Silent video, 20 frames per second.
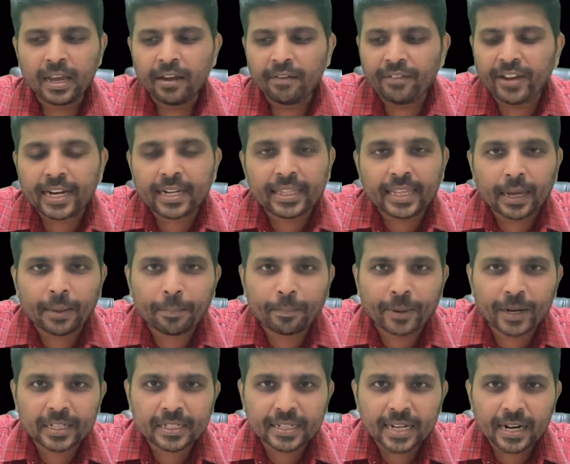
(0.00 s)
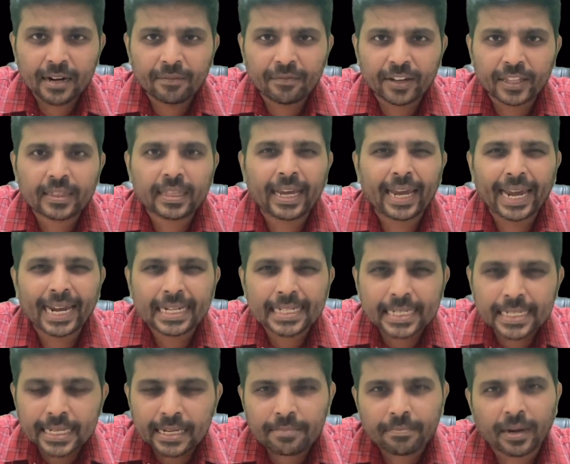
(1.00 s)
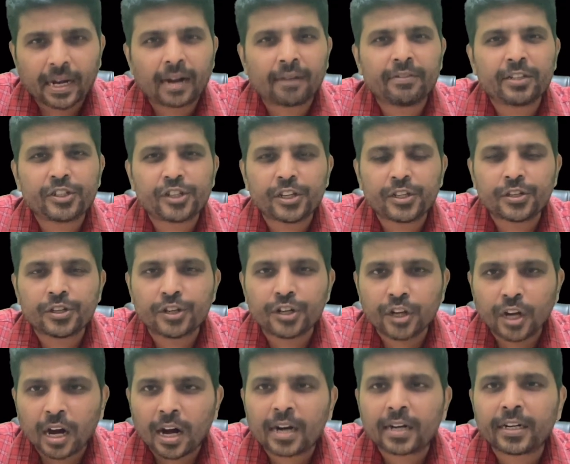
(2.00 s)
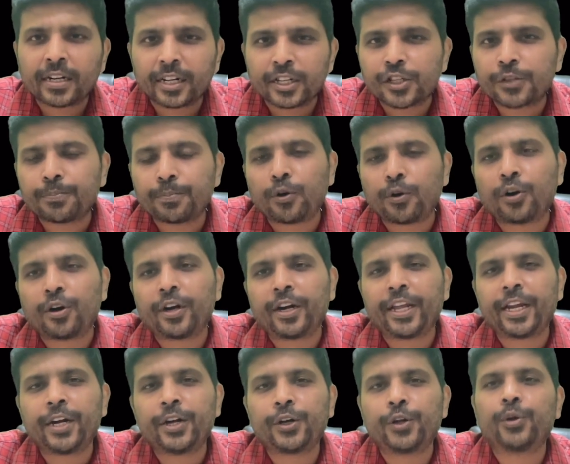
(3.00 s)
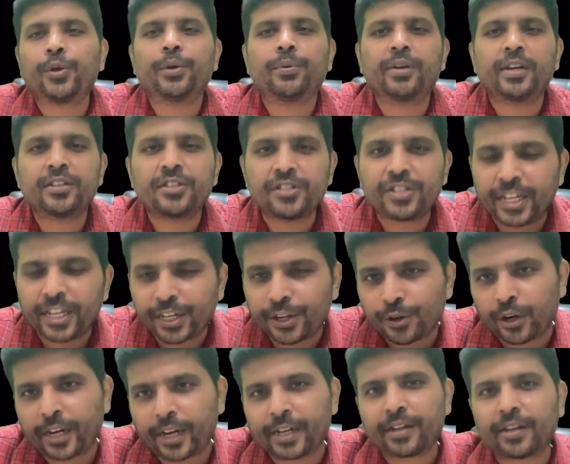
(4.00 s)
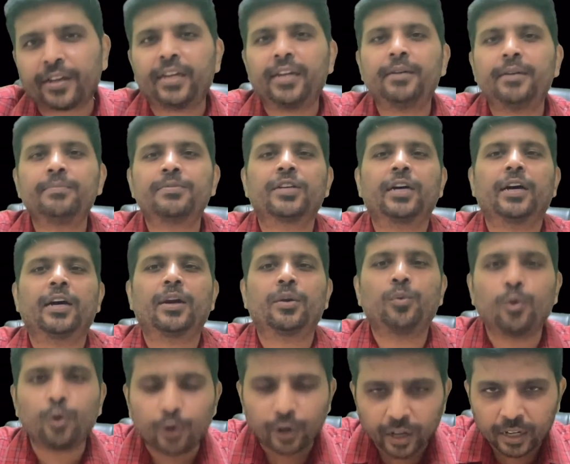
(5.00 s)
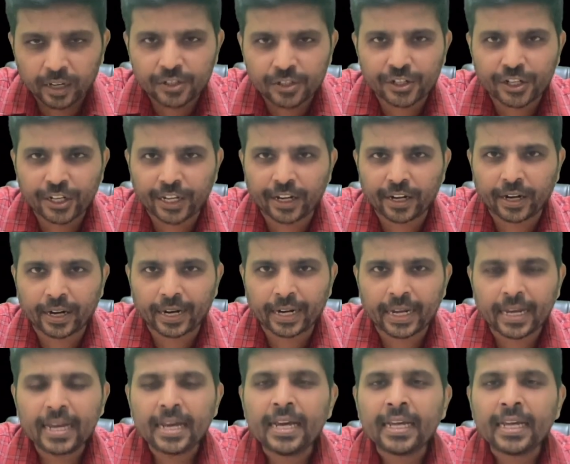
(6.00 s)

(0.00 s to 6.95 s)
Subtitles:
when they present with eczema which is not responding to your steroid creams or oral steroid,